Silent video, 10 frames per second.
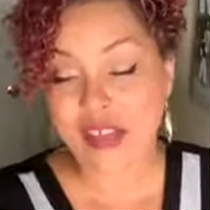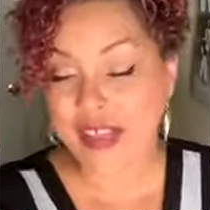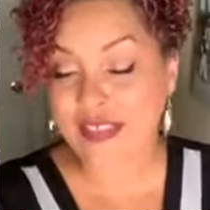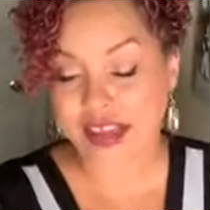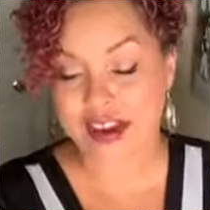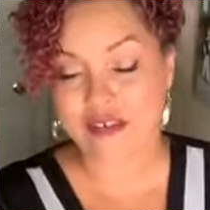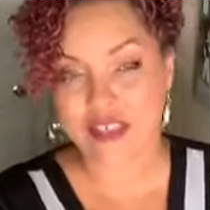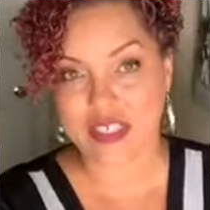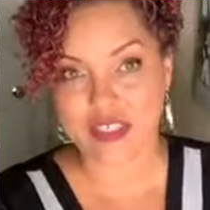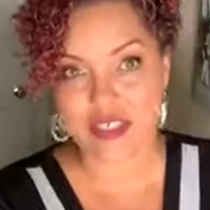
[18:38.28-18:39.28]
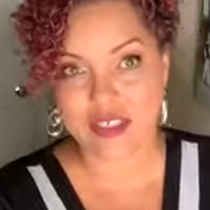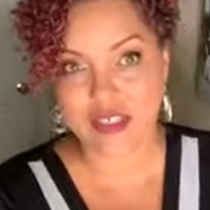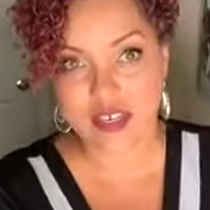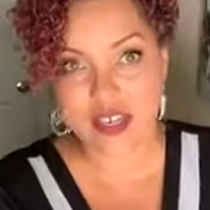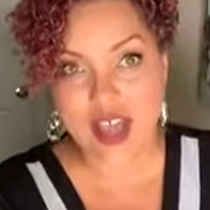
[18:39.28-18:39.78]
I've had that
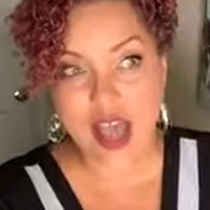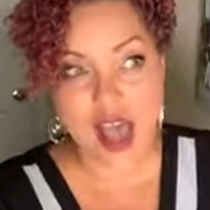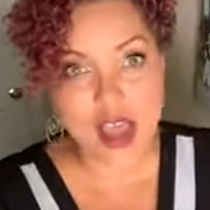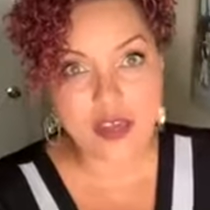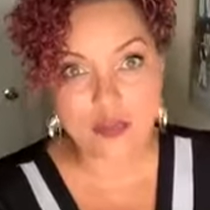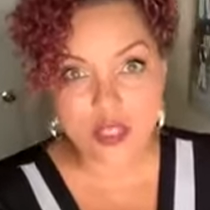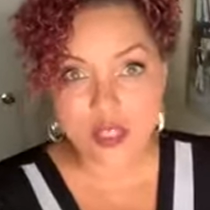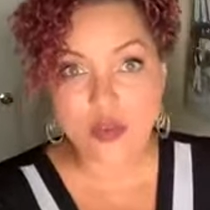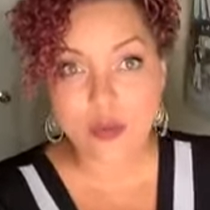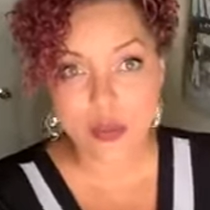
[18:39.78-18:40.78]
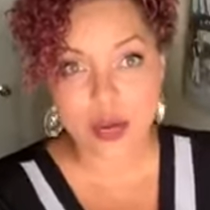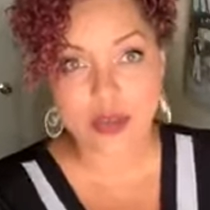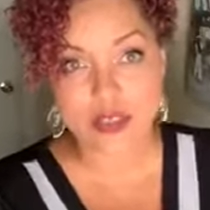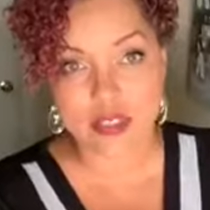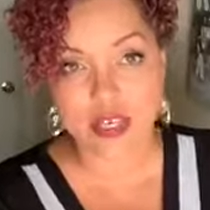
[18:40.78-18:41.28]
conversation. I am too
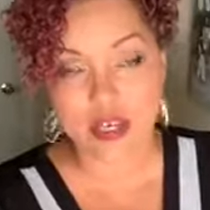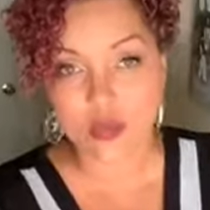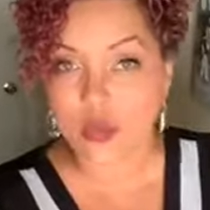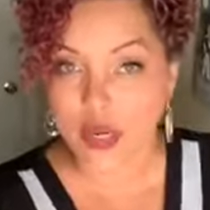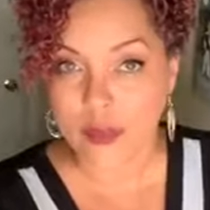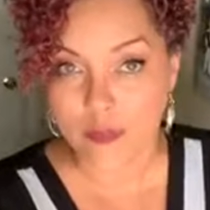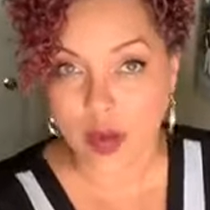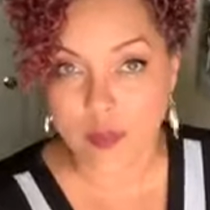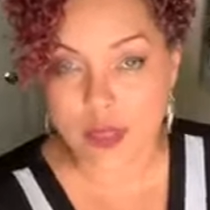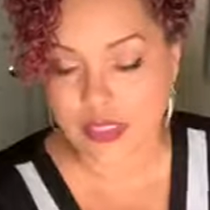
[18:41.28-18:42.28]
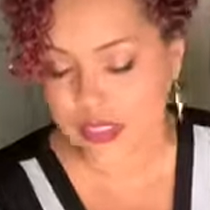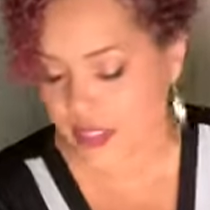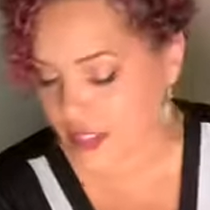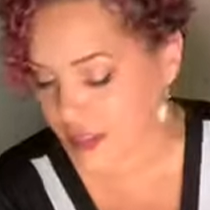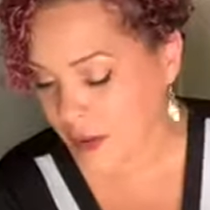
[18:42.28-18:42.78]
embarrassed to tell you what our
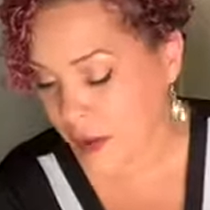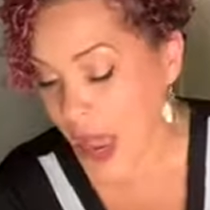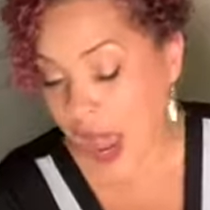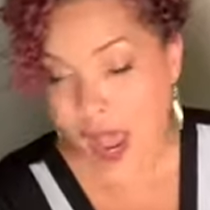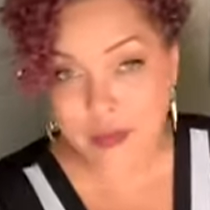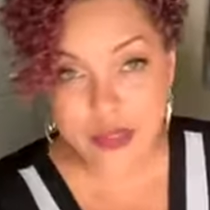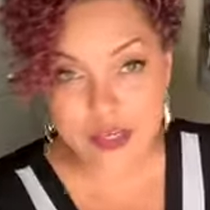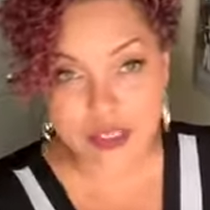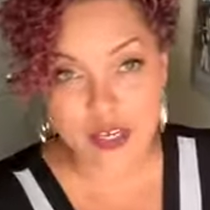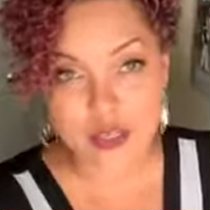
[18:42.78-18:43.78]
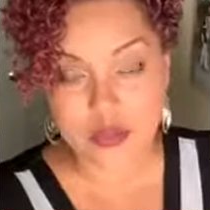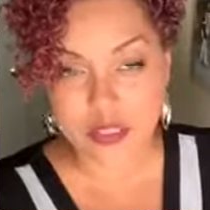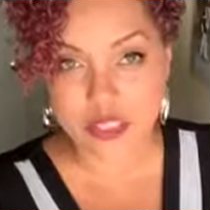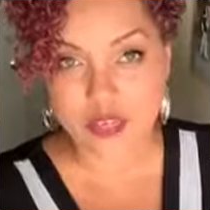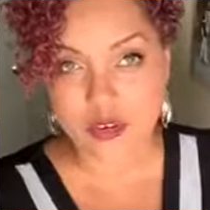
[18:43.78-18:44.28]
budget is. I'm going to tell you
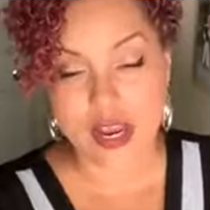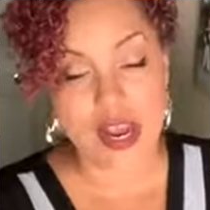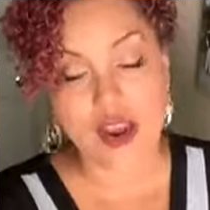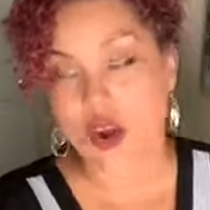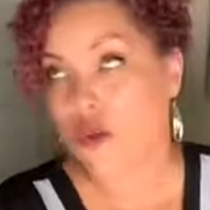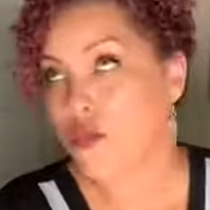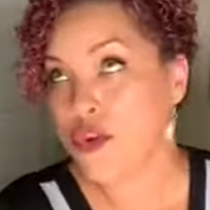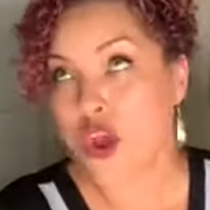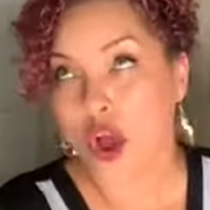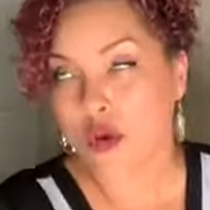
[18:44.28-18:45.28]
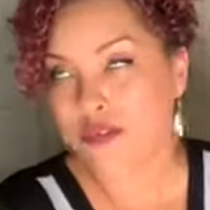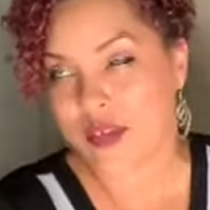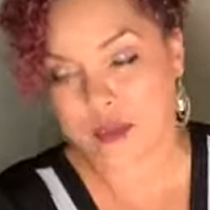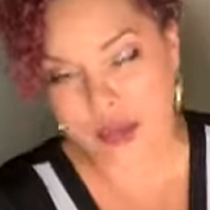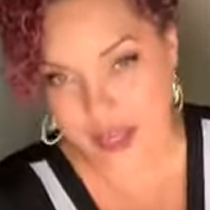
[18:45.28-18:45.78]
a secret, and I hope no
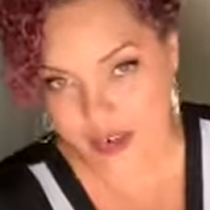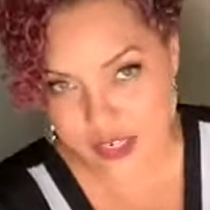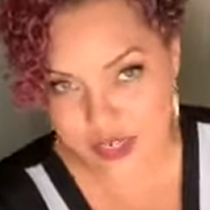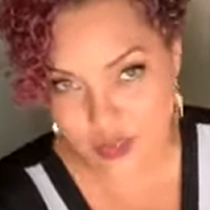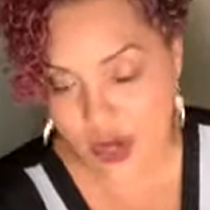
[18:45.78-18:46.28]
event planner